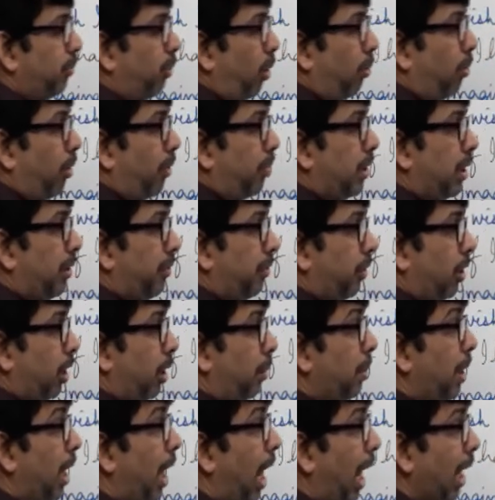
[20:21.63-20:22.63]
form of the
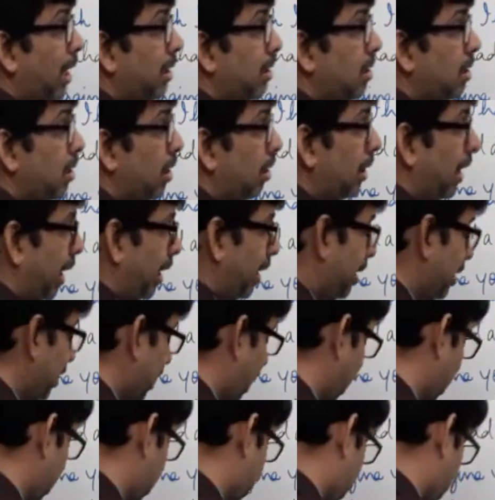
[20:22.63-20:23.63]
verb answer, that
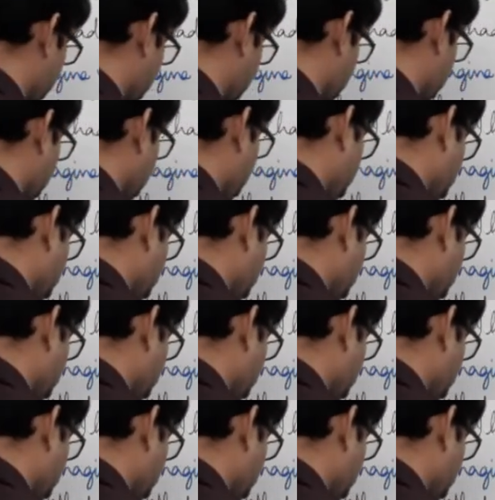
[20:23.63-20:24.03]
is answer.